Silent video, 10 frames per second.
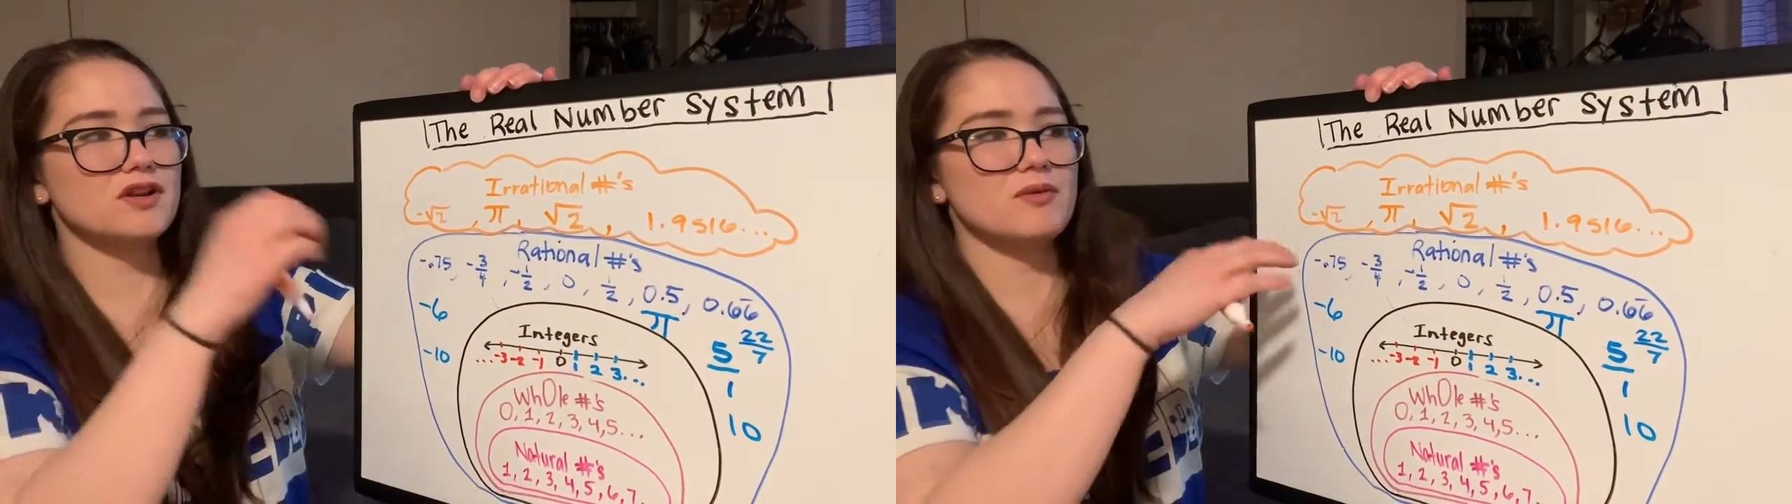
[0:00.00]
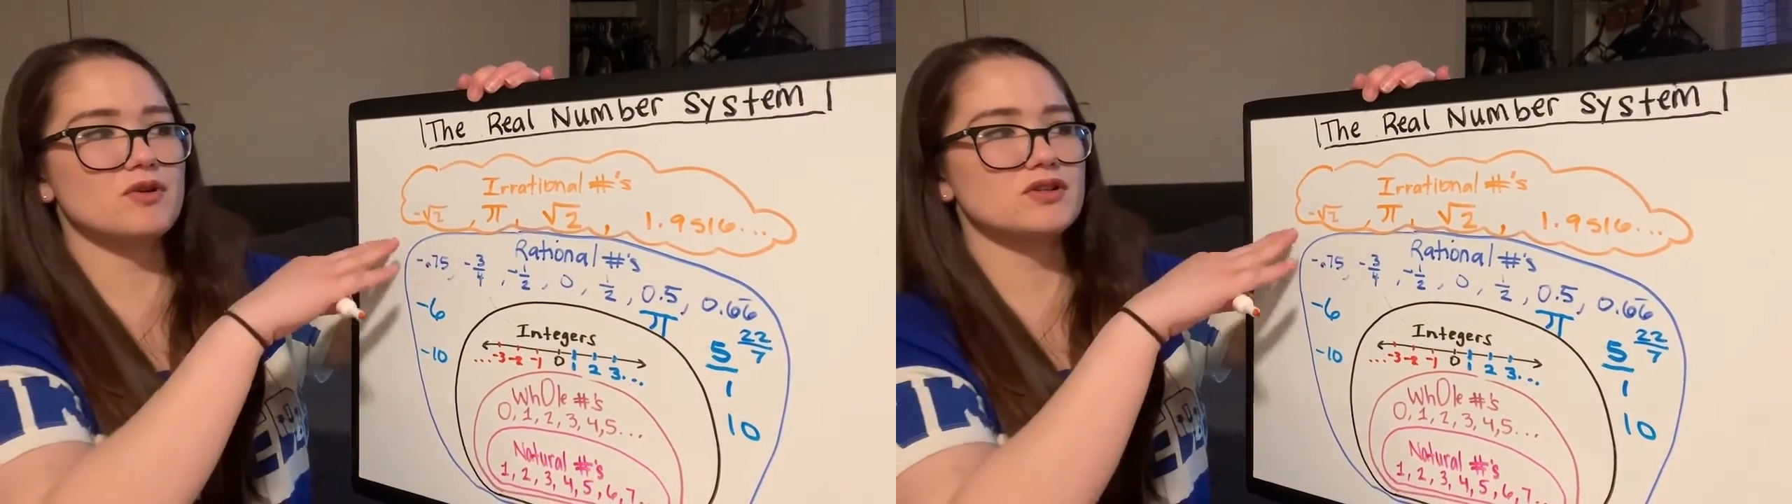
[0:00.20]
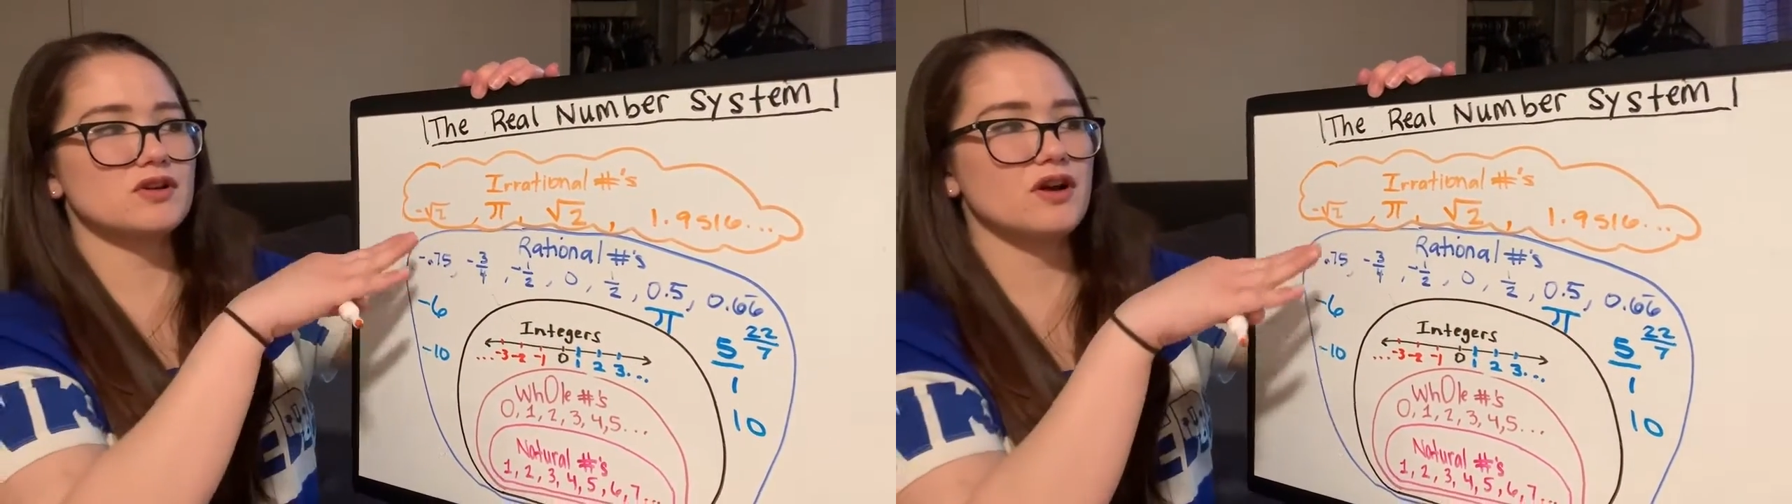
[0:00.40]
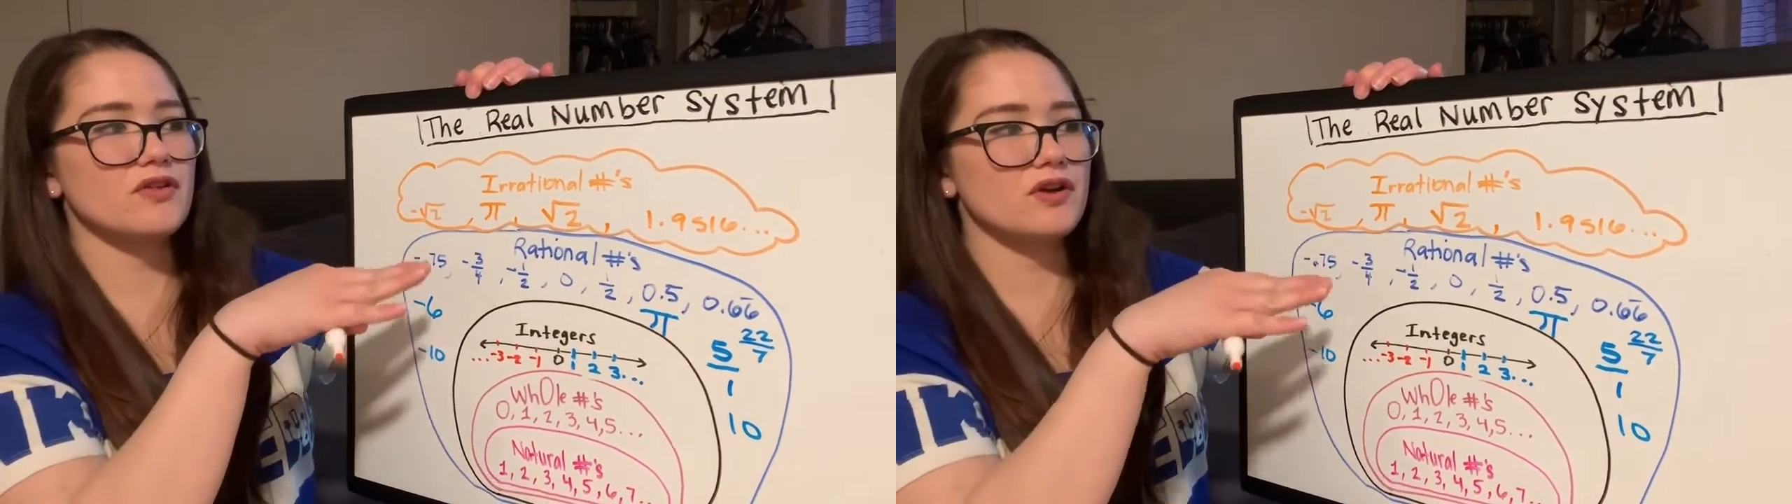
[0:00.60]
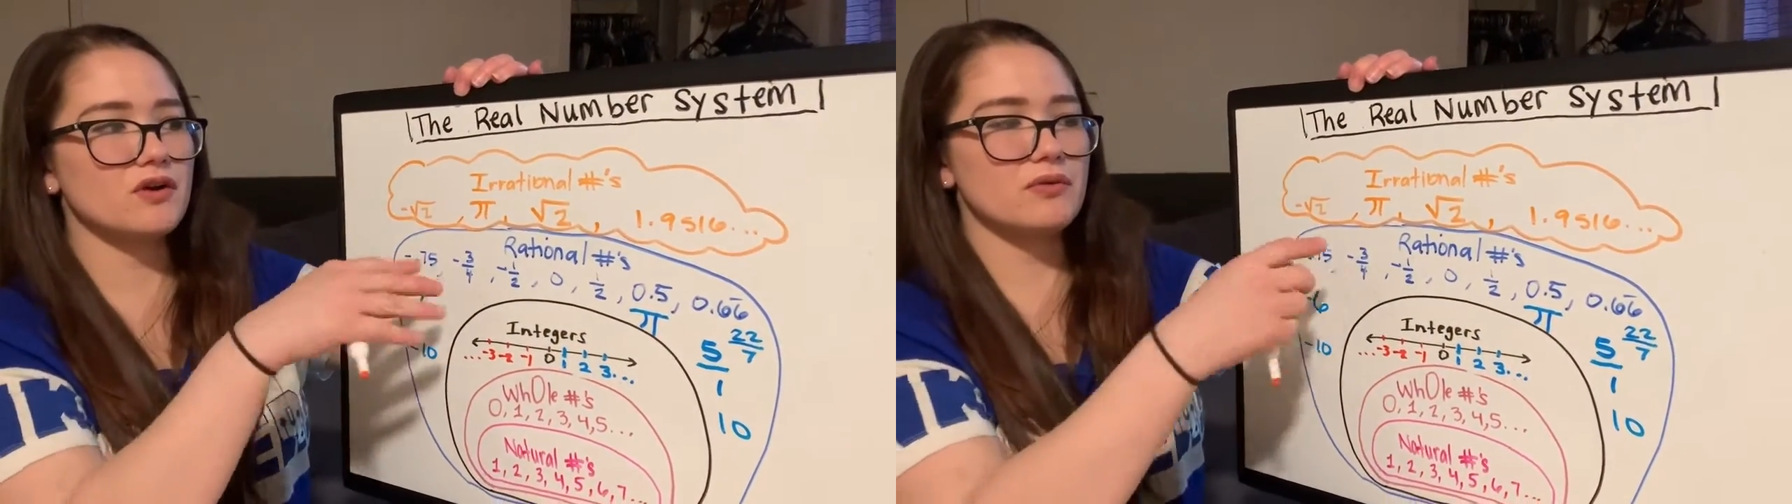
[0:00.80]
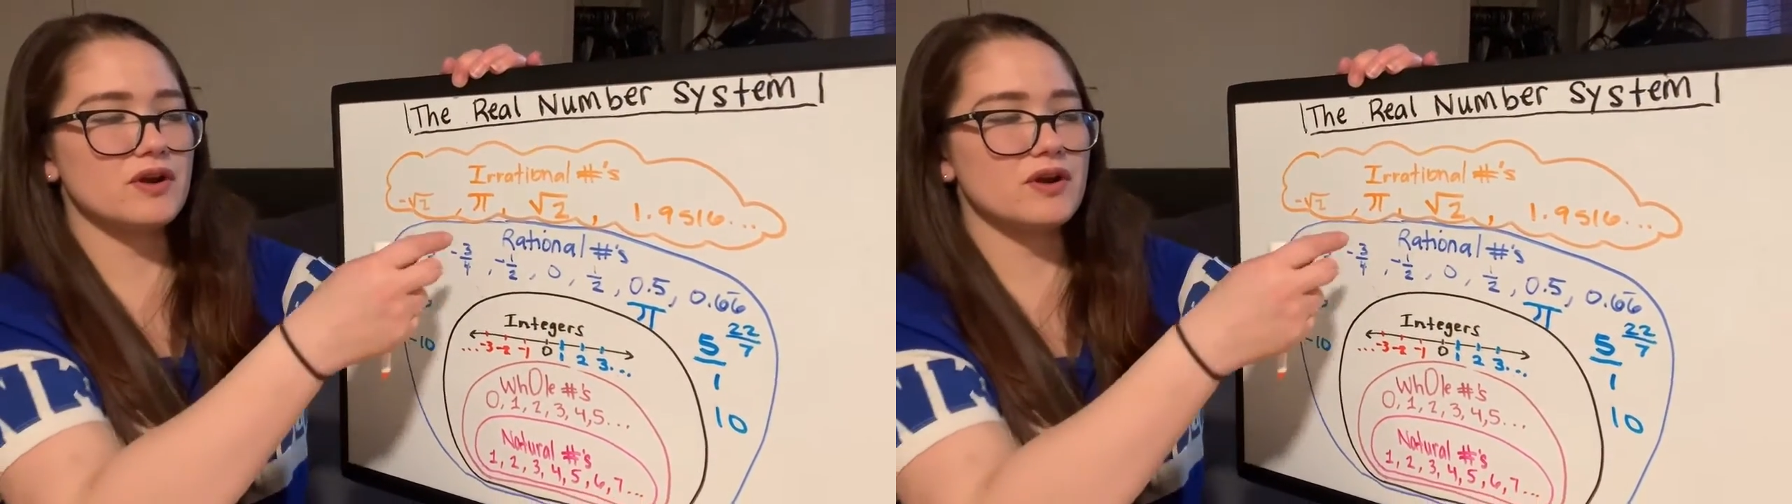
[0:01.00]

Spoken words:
numbers are on their own.